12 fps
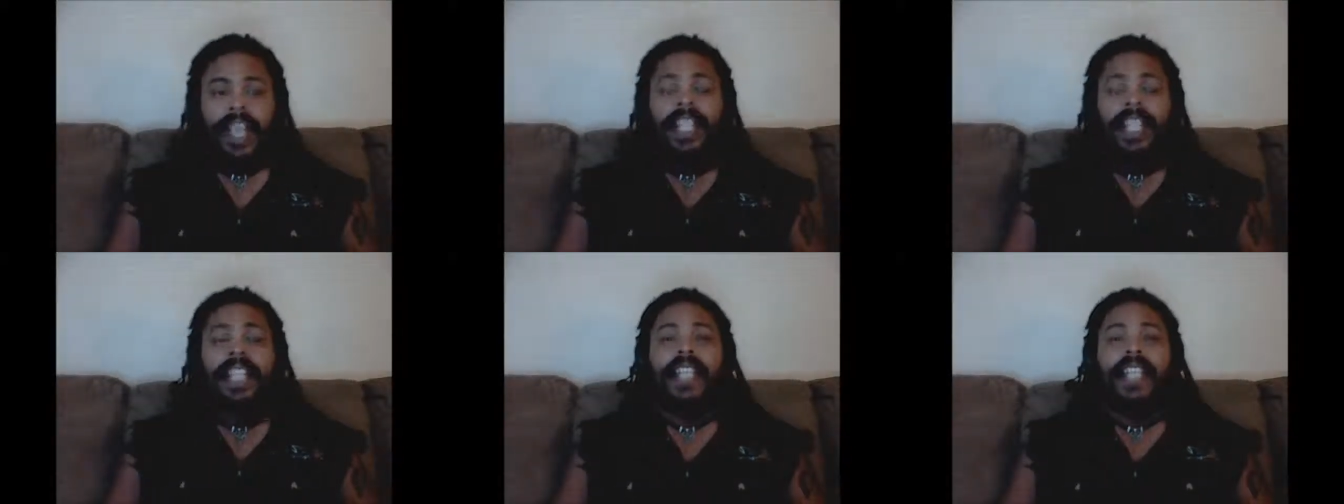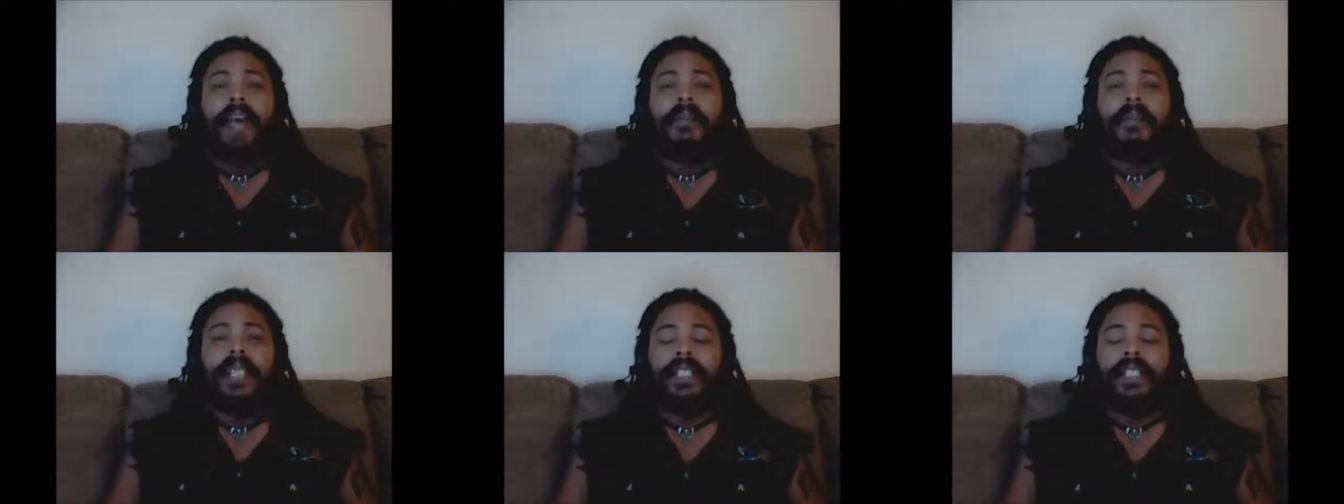and had
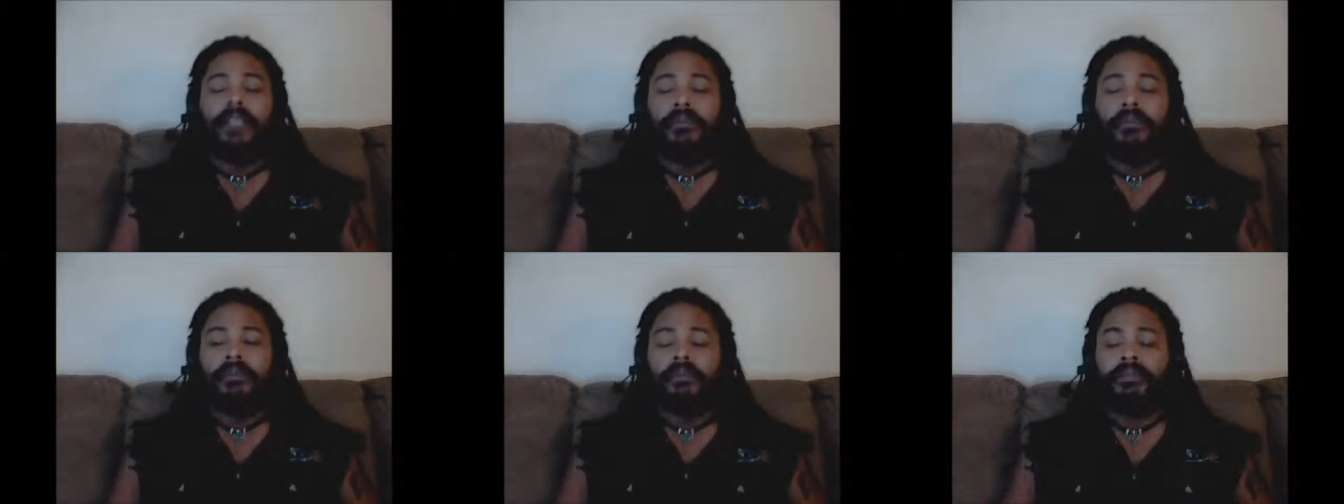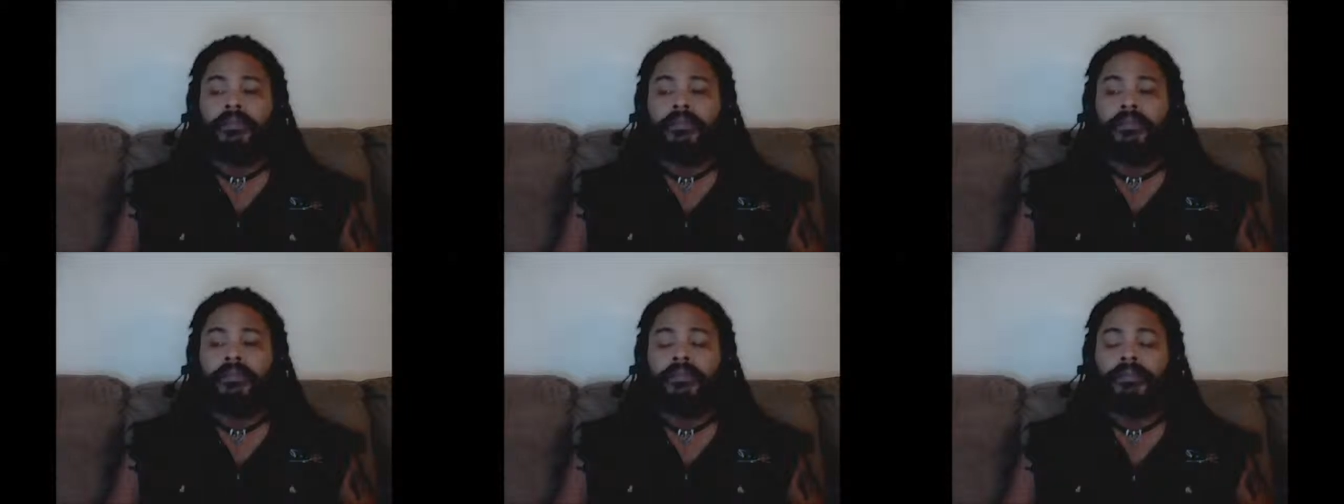not been
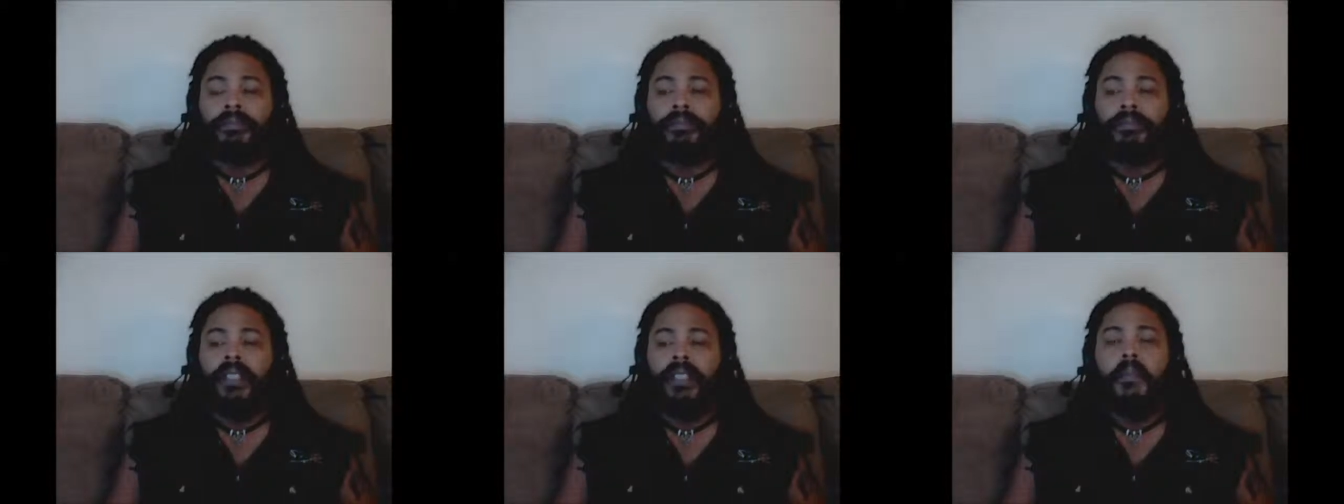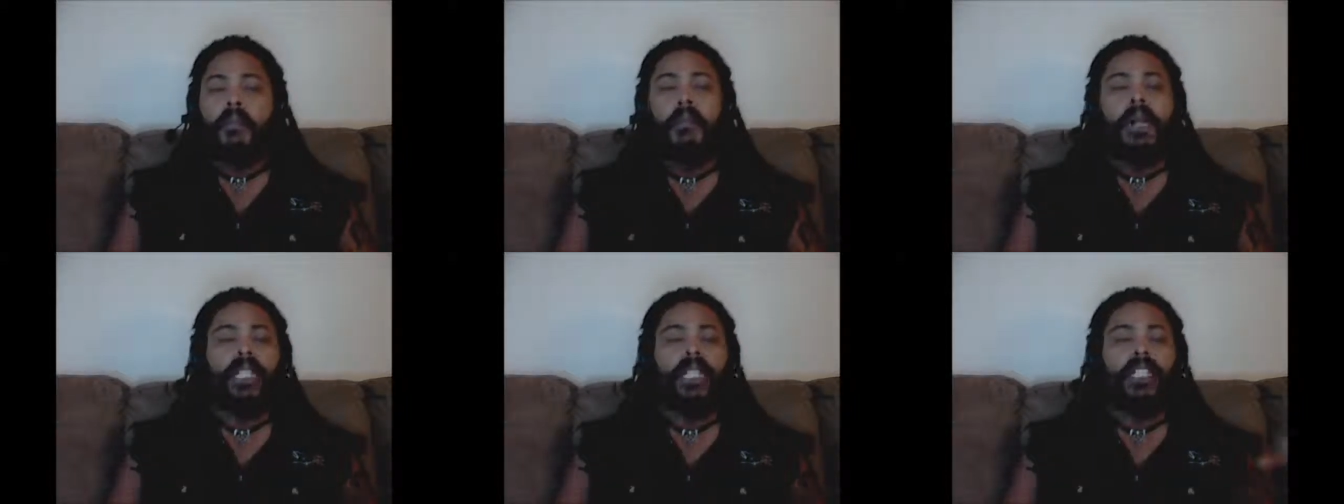
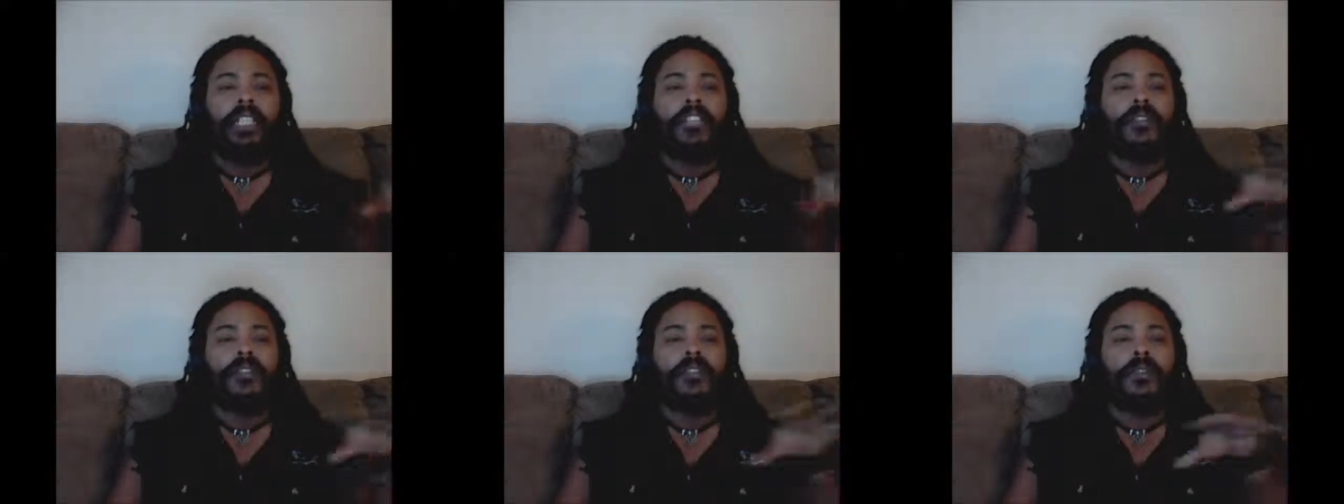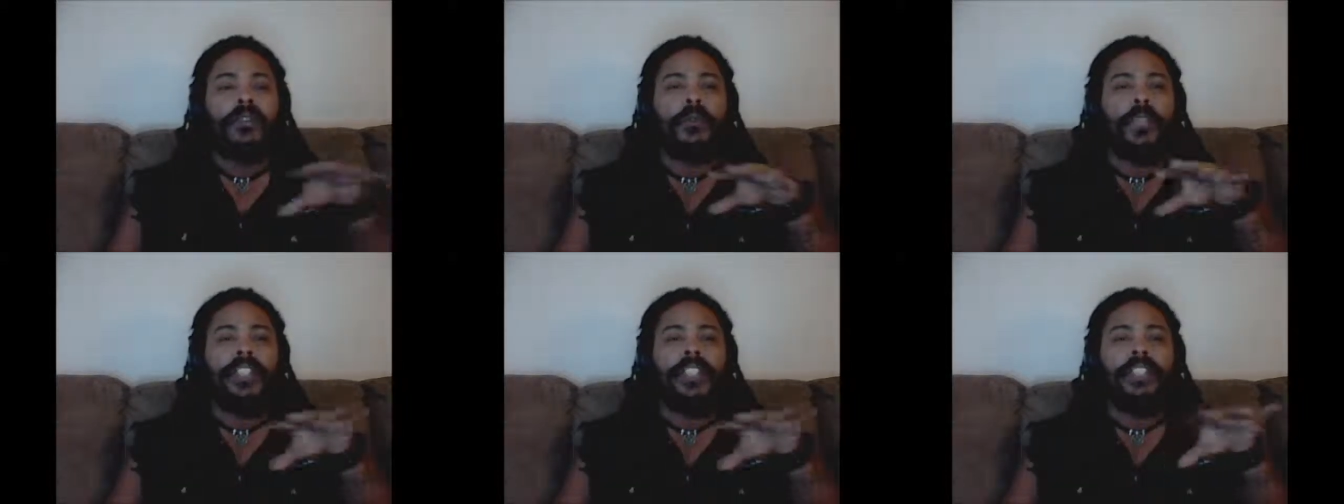muddled through
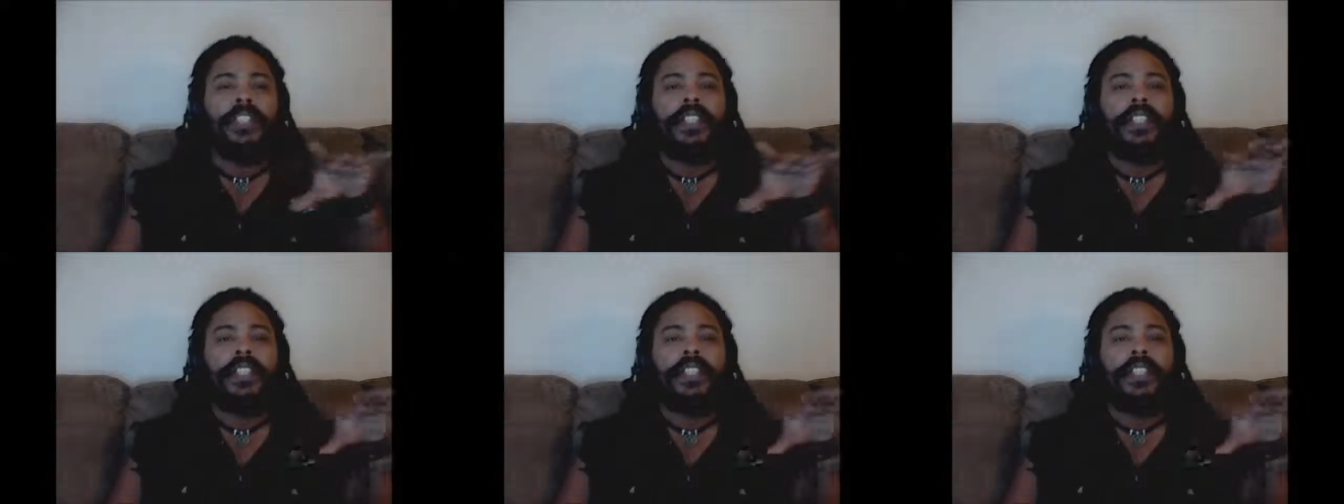with